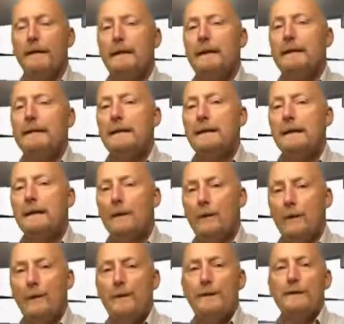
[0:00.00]
Taking
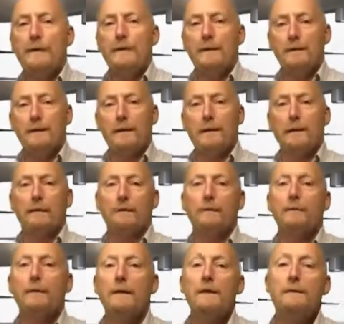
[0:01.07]
all this into account,
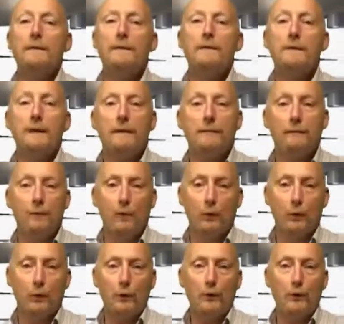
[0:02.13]
one of the most
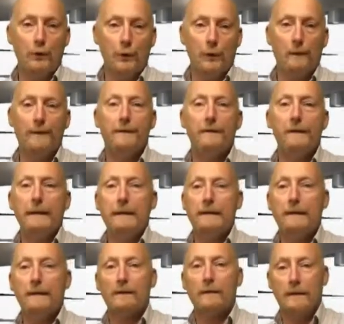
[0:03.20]
important jobs that
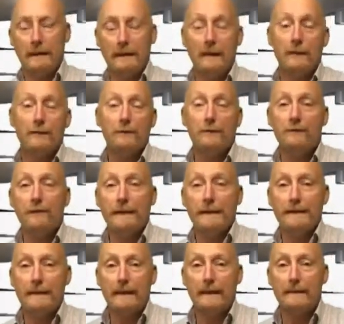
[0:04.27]
the induction phase
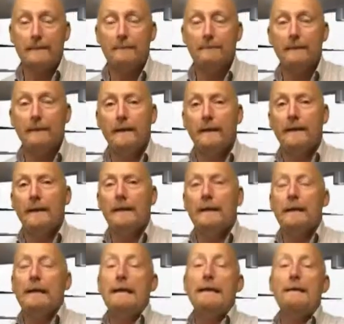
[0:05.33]
does,
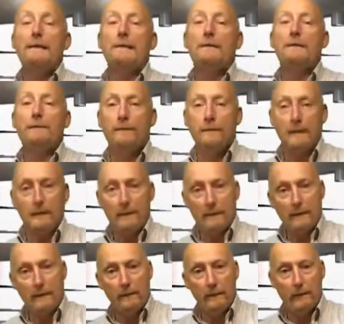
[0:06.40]
either the first
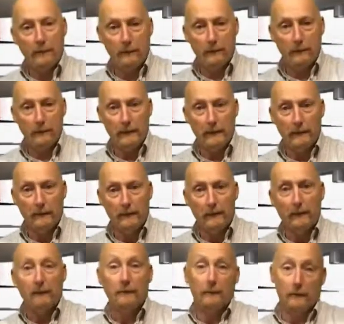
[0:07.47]
time you use it
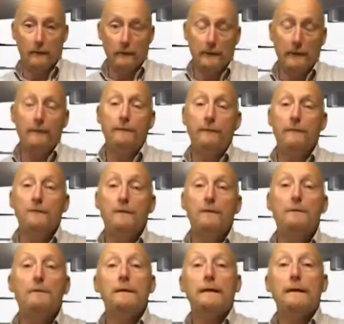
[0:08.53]
or if you
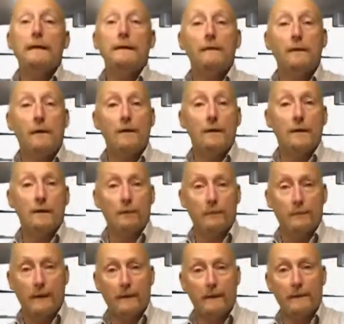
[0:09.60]
use it later on in your
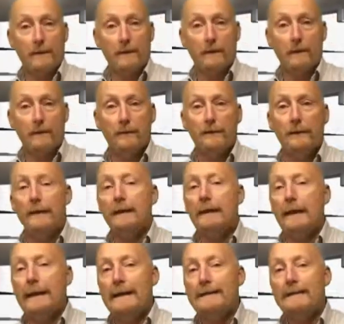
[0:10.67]
path to health,
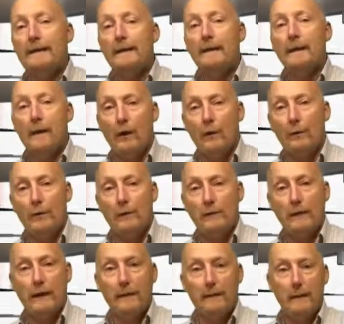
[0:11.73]
is that it helps you
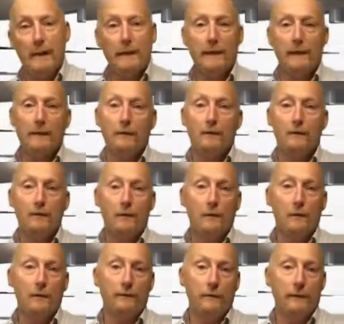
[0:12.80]
get back in
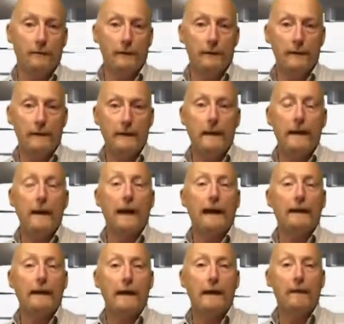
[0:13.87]
control of your body and
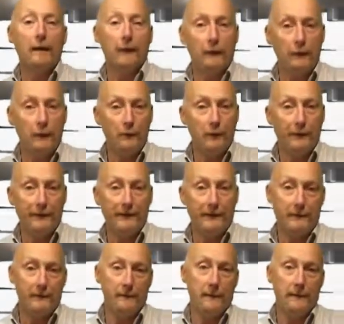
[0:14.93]
how you want it
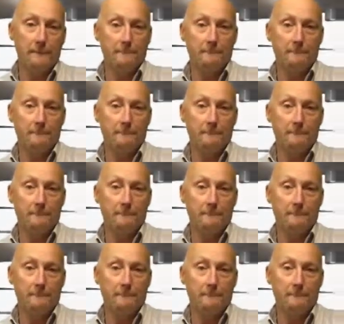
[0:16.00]
to be.